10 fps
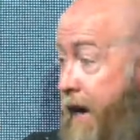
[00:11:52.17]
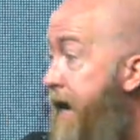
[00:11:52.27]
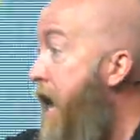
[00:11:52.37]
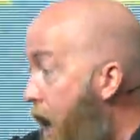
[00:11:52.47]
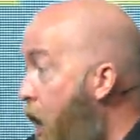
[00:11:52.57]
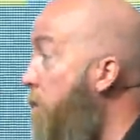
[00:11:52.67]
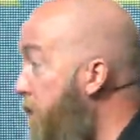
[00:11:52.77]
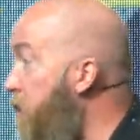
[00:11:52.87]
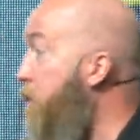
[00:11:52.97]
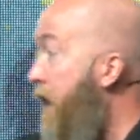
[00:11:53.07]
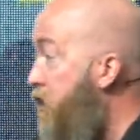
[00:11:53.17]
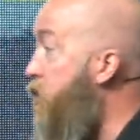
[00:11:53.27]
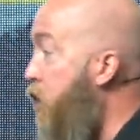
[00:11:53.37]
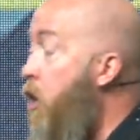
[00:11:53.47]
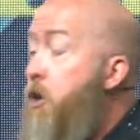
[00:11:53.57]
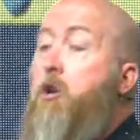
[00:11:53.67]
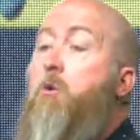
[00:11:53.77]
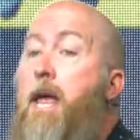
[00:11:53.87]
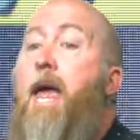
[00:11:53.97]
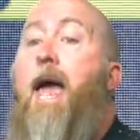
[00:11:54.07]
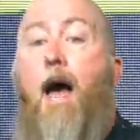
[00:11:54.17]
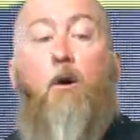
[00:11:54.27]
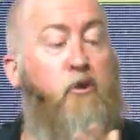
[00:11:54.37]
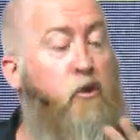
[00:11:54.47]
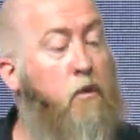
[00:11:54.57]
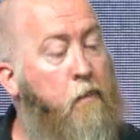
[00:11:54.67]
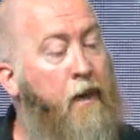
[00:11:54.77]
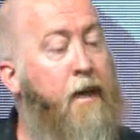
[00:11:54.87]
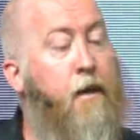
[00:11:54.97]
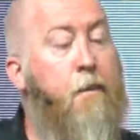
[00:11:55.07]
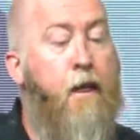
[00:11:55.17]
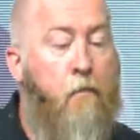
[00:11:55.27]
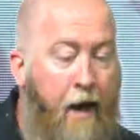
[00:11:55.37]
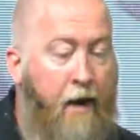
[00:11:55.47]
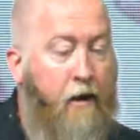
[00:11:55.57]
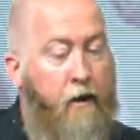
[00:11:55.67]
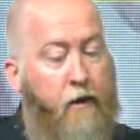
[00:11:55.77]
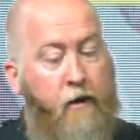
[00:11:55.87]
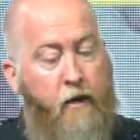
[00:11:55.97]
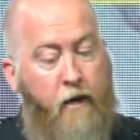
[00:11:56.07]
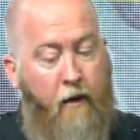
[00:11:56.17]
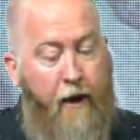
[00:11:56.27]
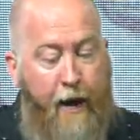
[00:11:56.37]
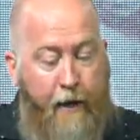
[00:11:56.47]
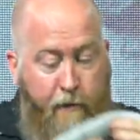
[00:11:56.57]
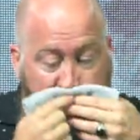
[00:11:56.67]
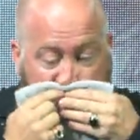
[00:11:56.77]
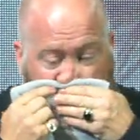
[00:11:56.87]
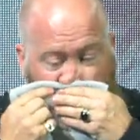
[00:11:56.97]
that can help you and show you how to be better. All right?